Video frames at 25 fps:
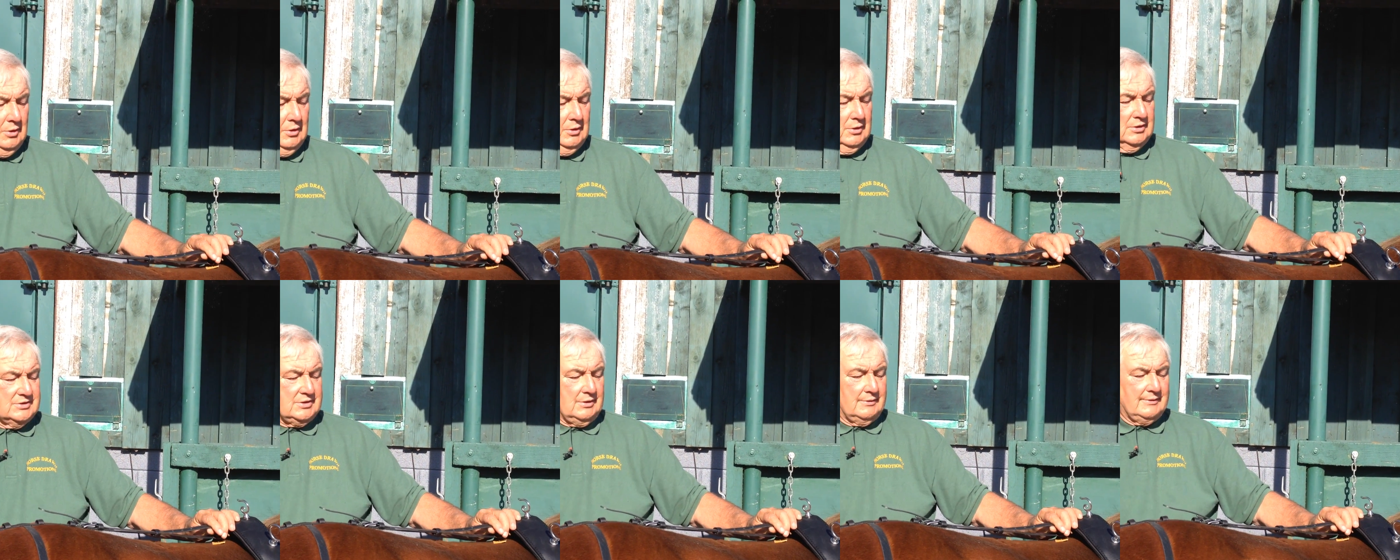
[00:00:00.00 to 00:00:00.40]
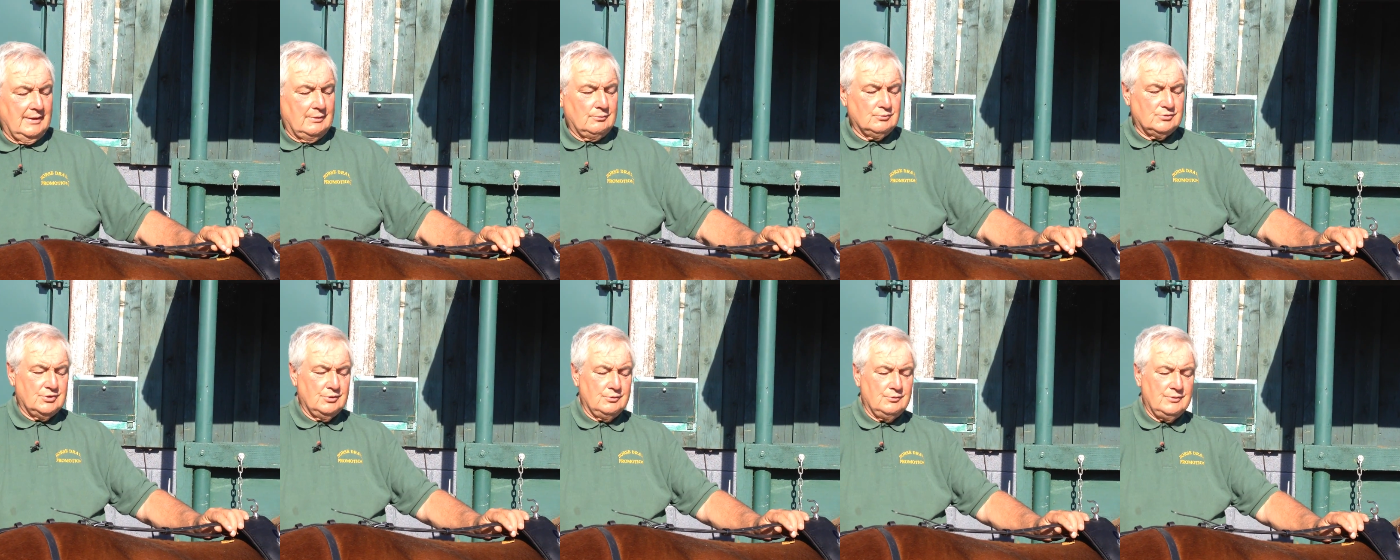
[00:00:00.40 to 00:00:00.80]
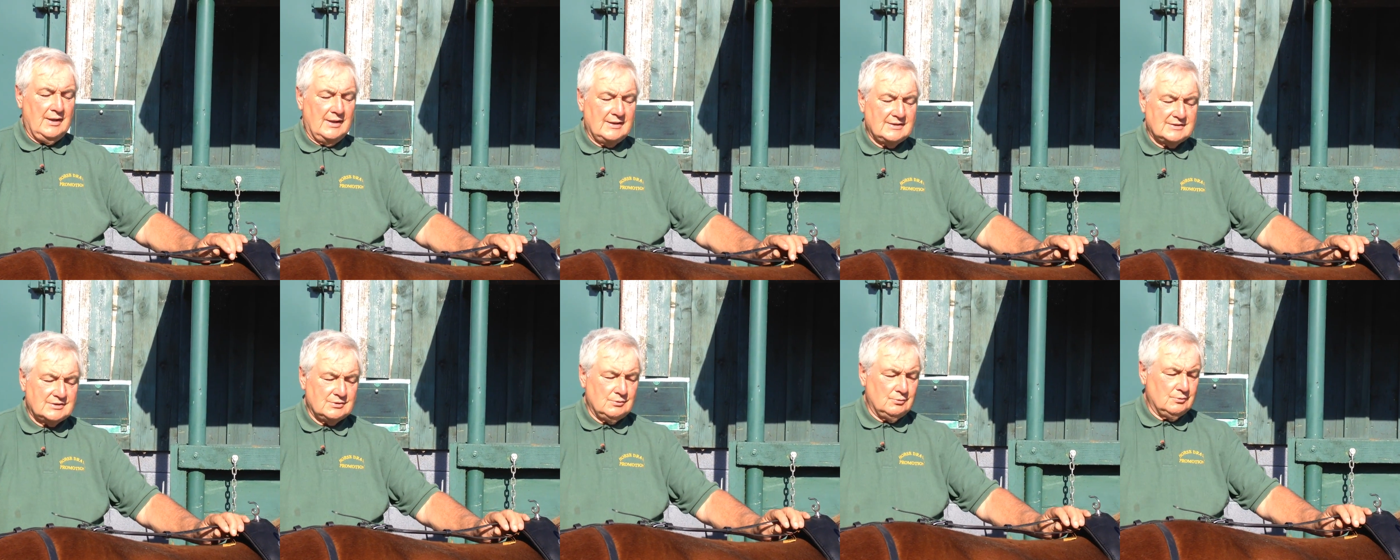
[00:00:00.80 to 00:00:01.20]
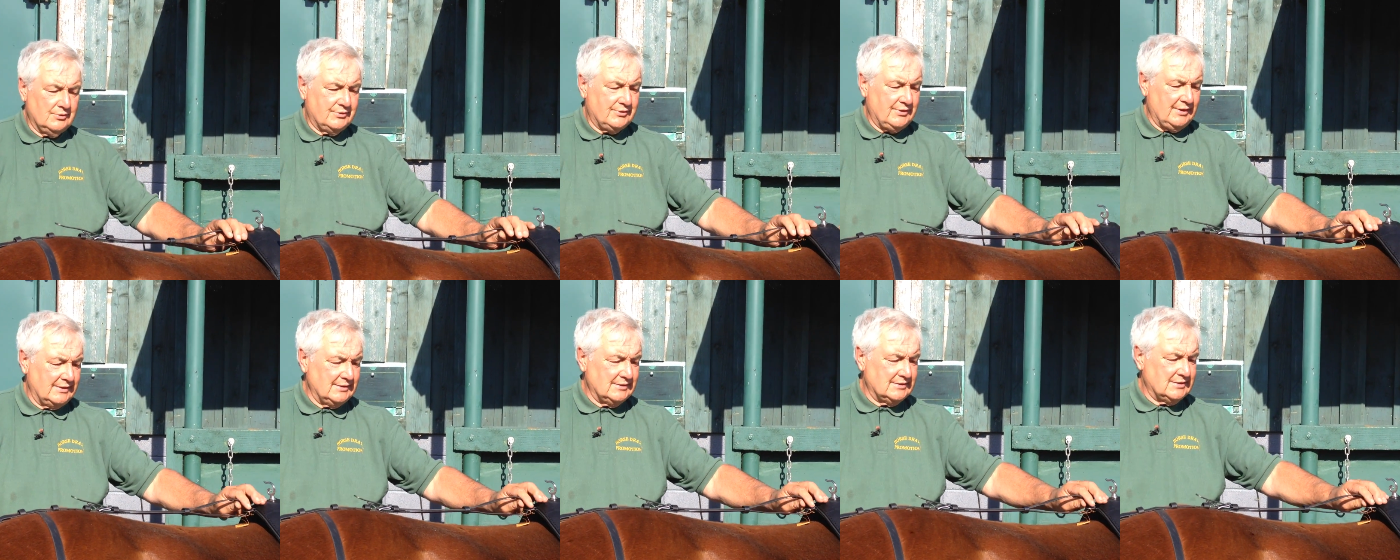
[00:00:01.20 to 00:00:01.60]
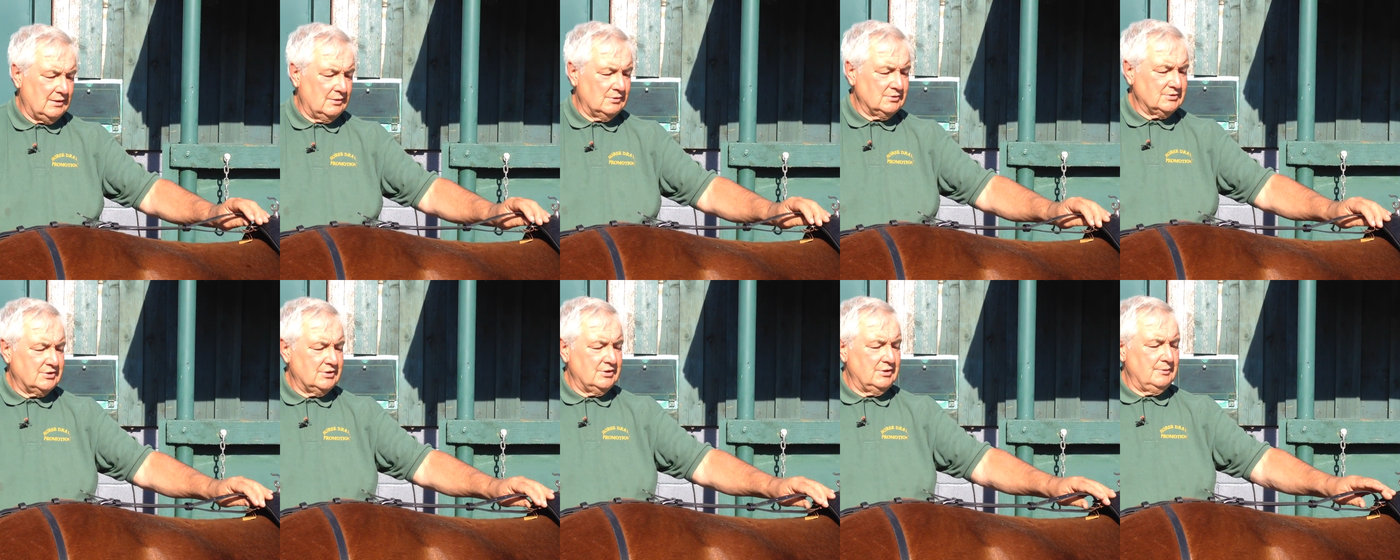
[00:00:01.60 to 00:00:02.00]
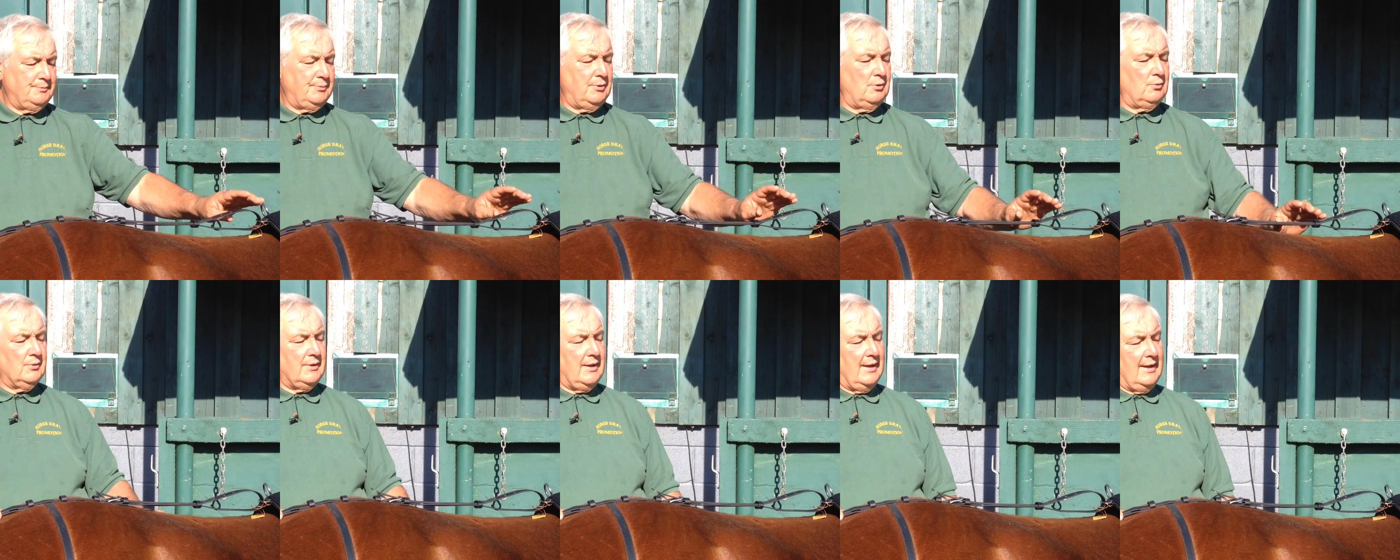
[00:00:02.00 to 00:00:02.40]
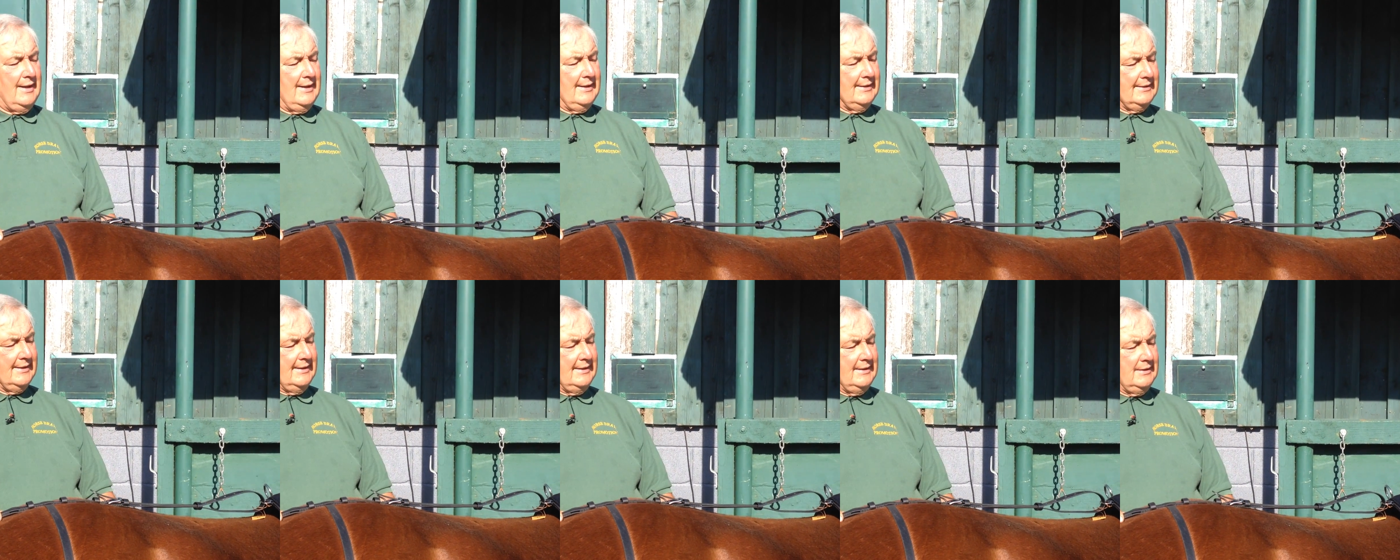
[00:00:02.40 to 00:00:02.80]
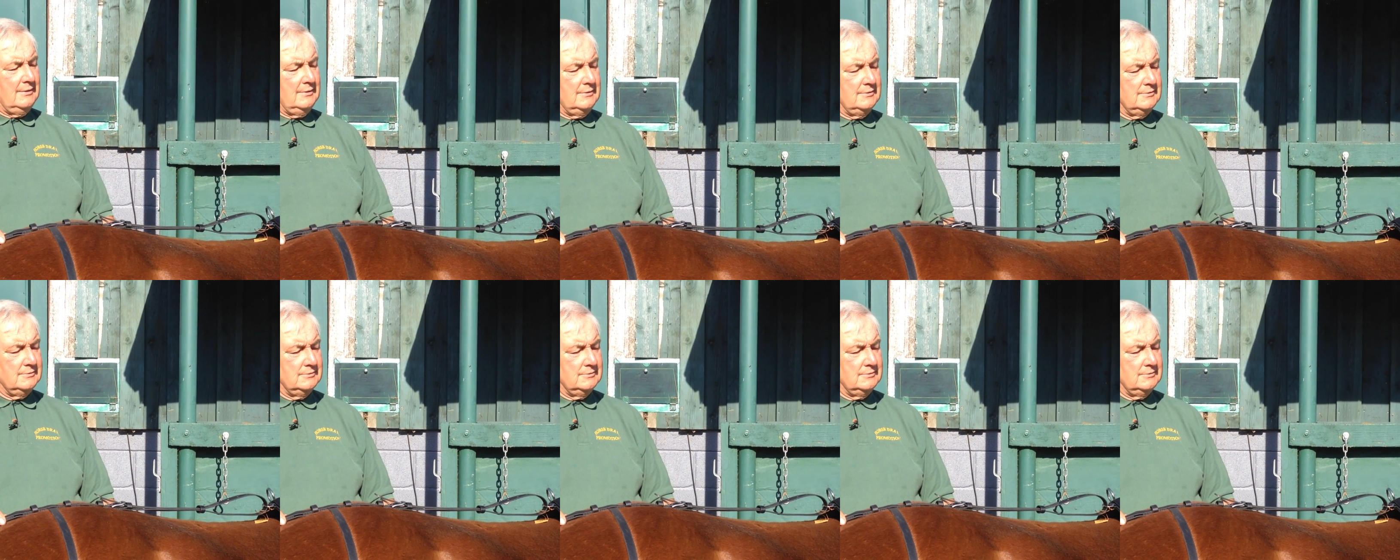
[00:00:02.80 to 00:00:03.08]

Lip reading: So they'll do that sort of thing. So I'm just going to pull that out there.